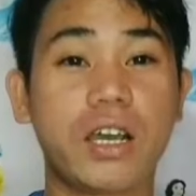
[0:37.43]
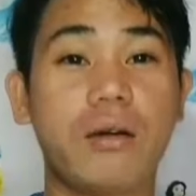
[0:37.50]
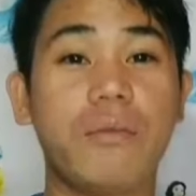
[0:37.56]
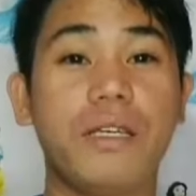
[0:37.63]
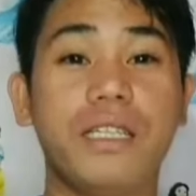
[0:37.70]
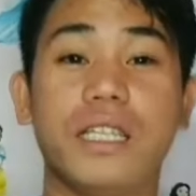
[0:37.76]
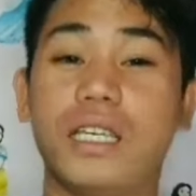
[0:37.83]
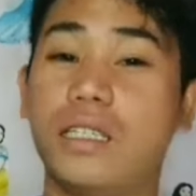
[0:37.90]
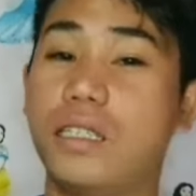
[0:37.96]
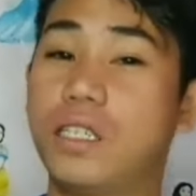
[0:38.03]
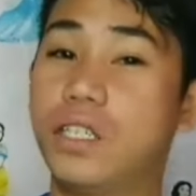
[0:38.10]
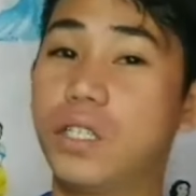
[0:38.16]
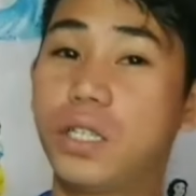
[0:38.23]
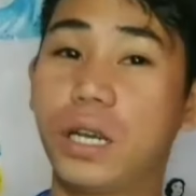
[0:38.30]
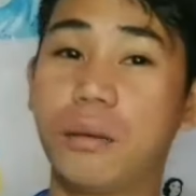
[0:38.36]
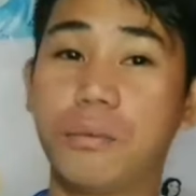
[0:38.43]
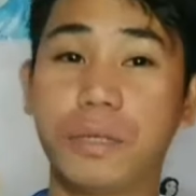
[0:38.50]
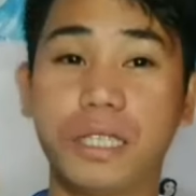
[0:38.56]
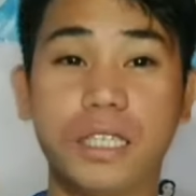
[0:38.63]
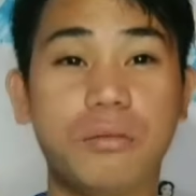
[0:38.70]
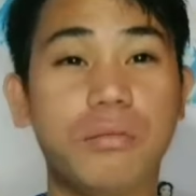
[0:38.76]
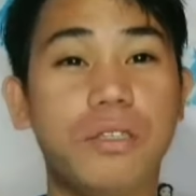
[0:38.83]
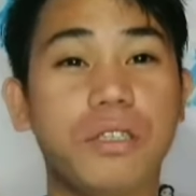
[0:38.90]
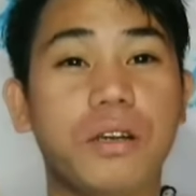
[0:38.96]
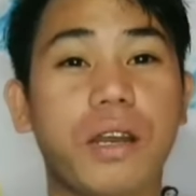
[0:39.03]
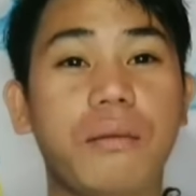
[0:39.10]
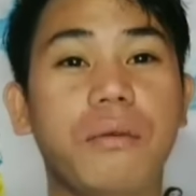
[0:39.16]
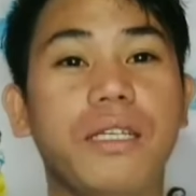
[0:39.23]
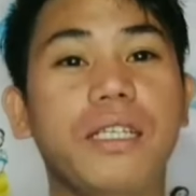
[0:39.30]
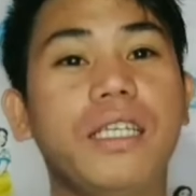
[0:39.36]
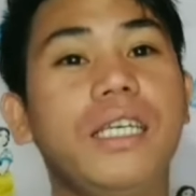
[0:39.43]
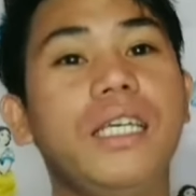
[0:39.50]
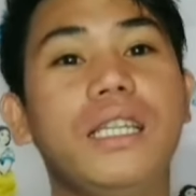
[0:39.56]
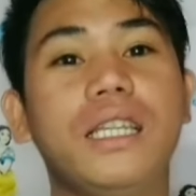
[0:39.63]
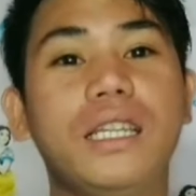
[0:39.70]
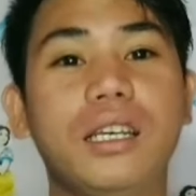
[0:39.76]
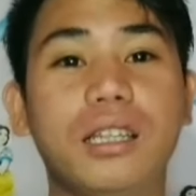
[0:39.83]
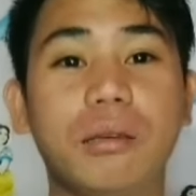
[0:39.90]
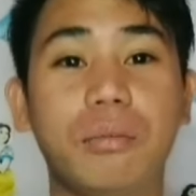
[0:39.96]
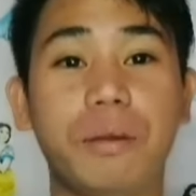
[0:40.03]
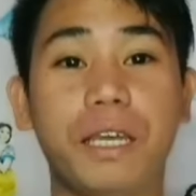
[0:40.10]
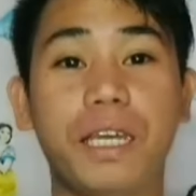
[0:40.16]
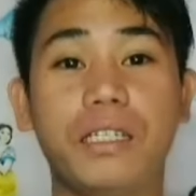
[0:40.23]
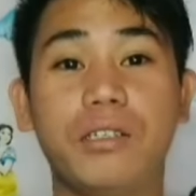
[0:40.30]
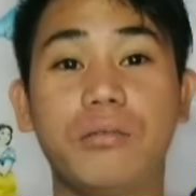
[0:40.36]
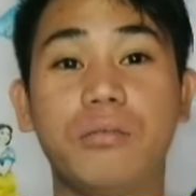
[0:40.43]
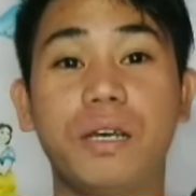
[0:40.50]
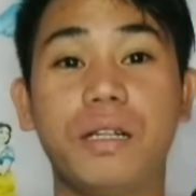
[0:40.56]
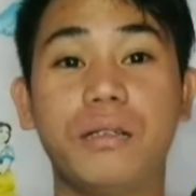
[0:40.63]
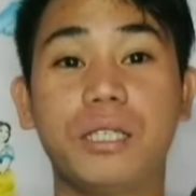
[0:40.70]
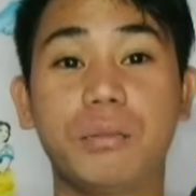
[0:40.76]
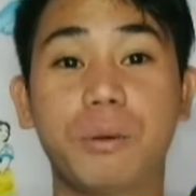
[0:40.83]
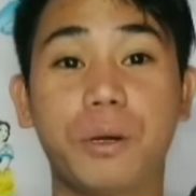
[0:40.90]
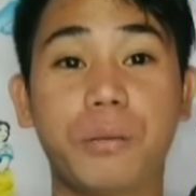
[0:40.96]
comment, and syempre subscribe and hit the notification bell